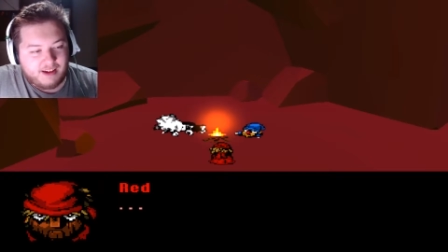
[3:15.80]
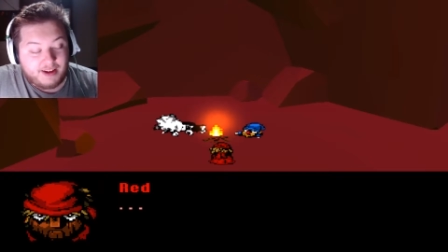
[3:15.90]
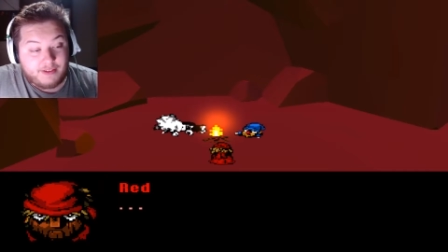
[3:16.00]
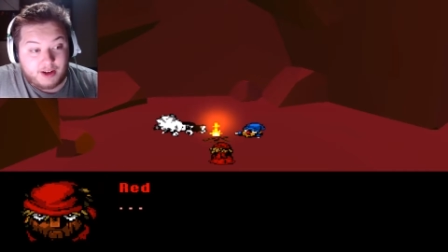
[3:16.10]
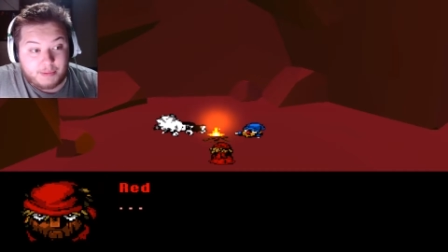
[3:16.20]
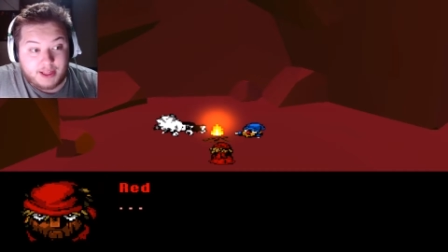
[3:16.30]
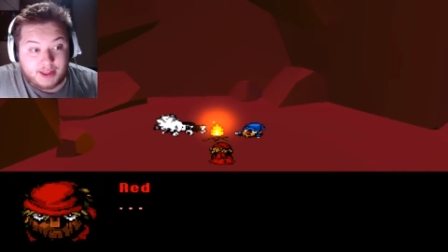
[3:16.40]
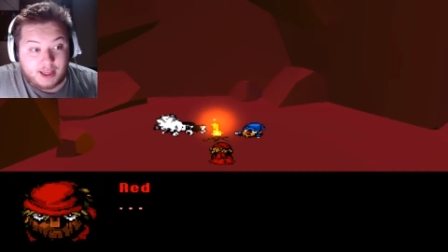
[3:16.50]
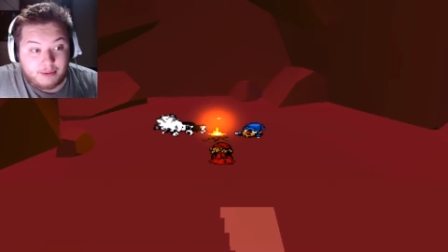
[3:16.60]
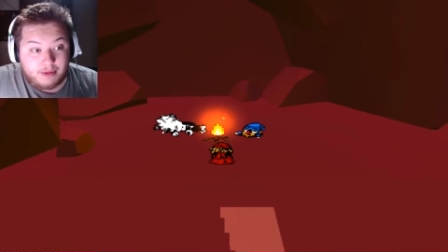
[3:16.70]
We've already beaten
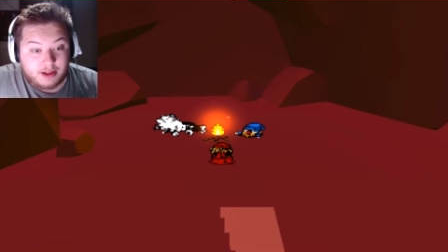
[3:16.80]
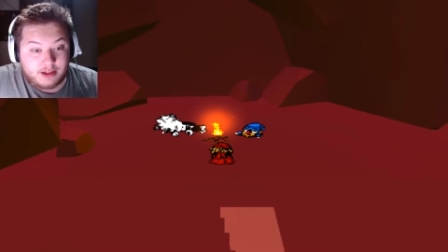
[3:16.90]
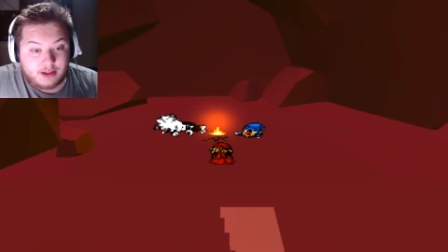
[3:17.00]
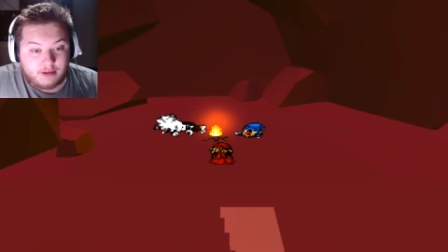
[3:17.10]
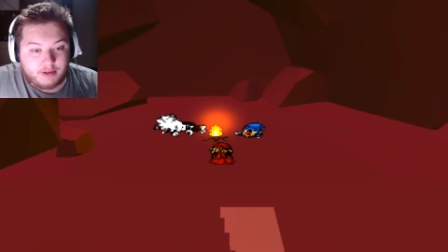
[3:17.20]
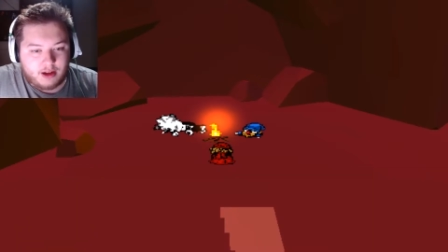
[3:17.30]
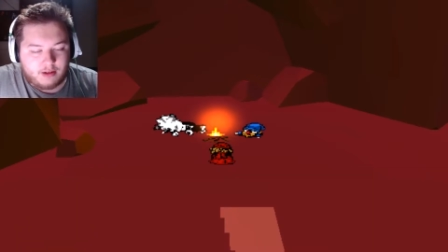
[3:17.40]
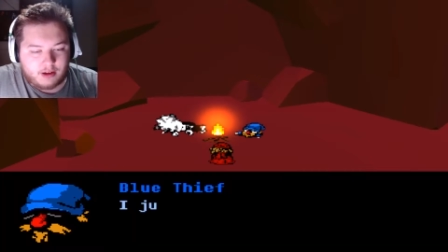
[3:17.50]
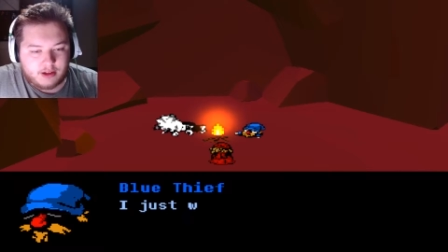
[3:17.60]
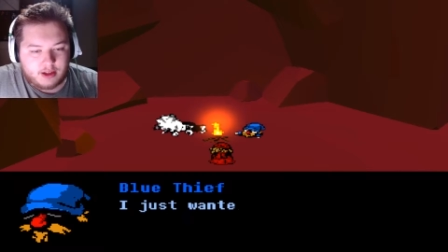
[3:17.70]
the game once, so we know
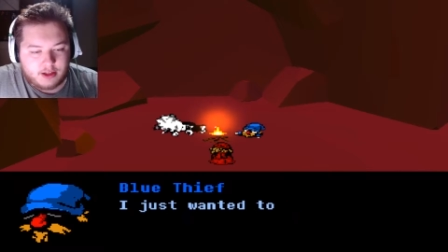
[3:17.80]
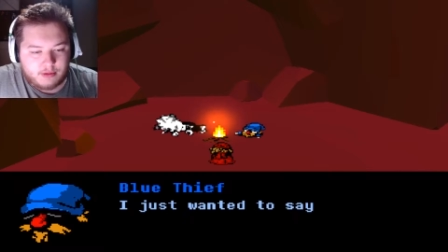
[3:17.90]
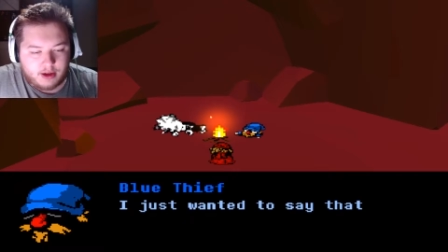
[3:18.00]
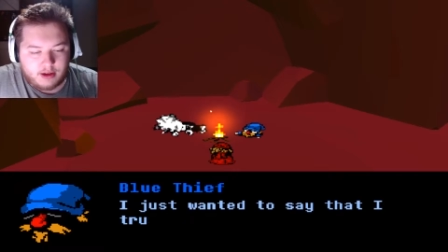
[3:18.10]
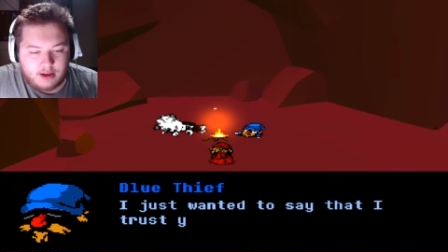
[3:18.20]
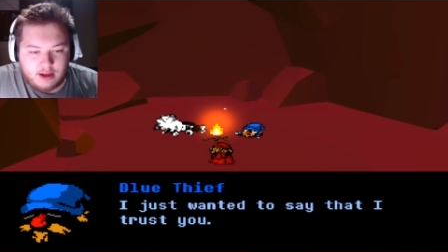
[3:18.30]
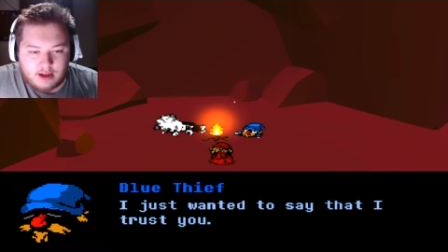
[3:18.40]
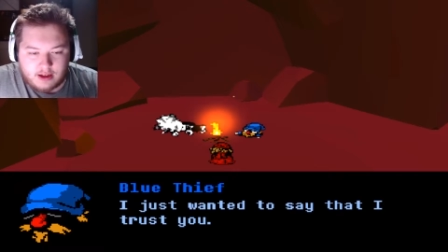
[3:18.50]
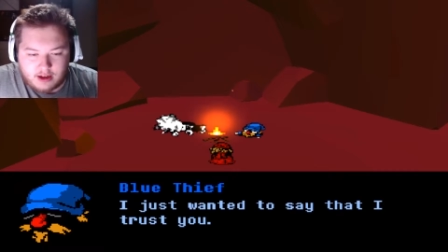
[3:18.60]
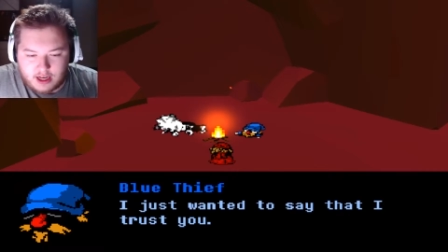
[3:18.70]
what goes on this way.
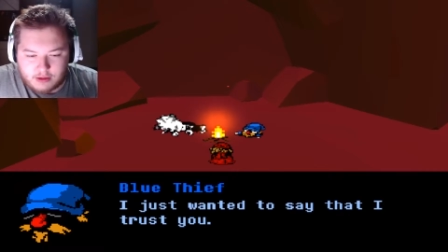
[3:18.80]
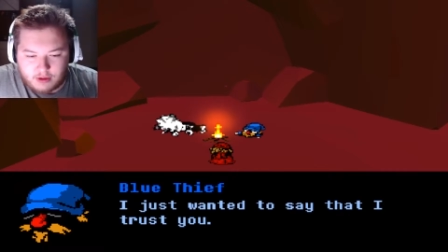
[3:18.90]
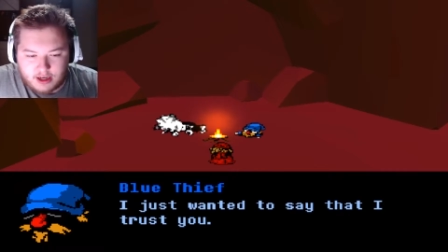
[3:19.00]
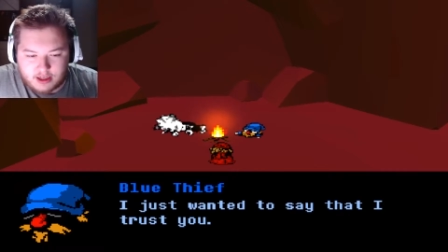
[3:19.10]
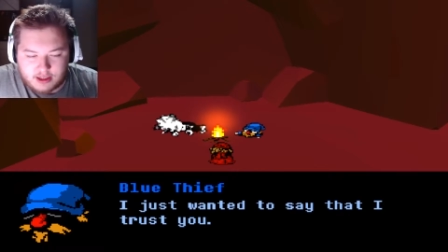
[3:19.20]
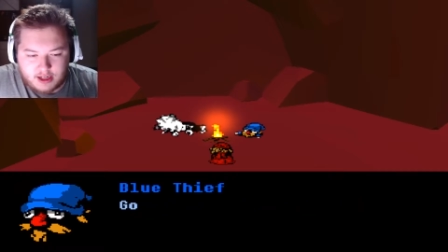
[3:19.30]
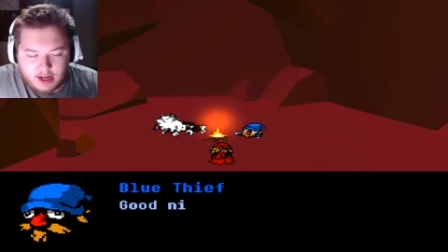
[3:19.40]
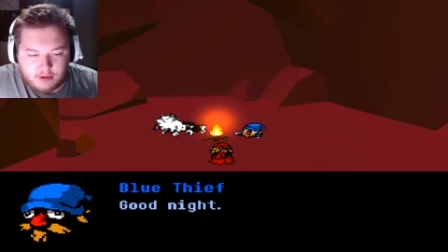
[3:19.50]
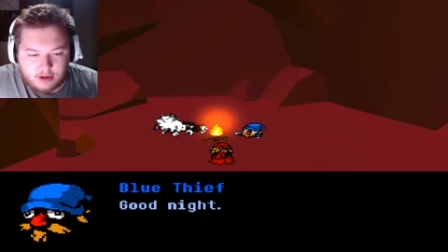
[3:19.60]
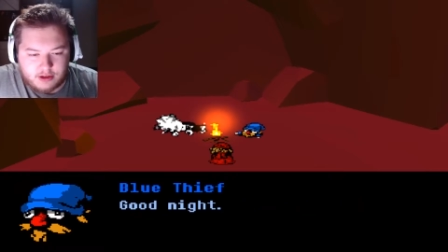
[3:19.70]
I just wanted to say that
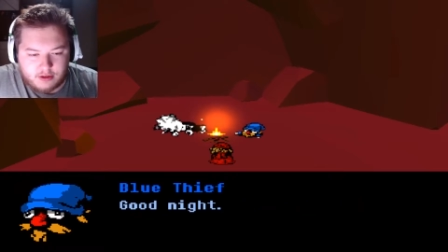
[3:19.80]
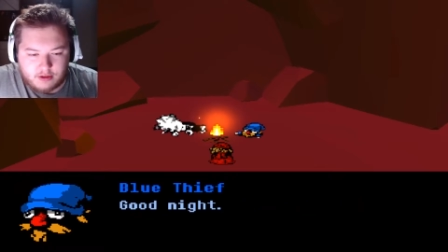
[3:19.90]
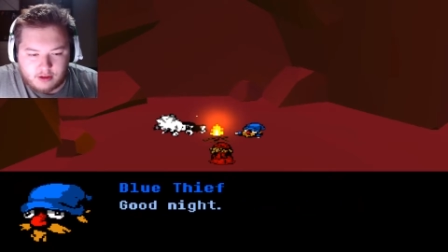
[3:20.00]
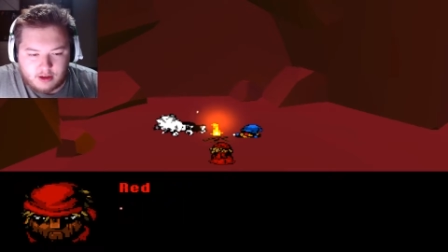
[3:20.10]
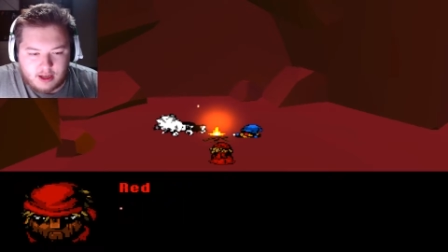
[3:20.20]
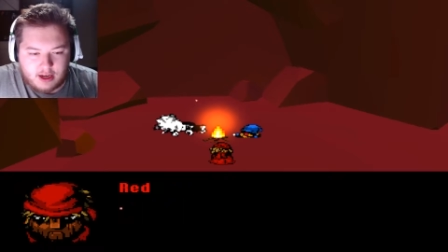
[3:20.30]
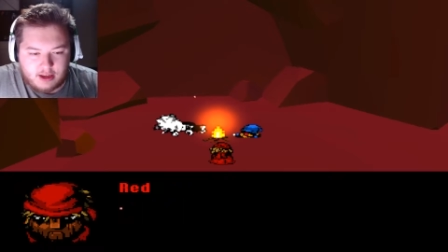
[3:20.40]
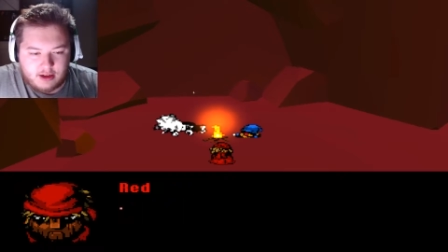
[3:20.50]
I trust you. Good night.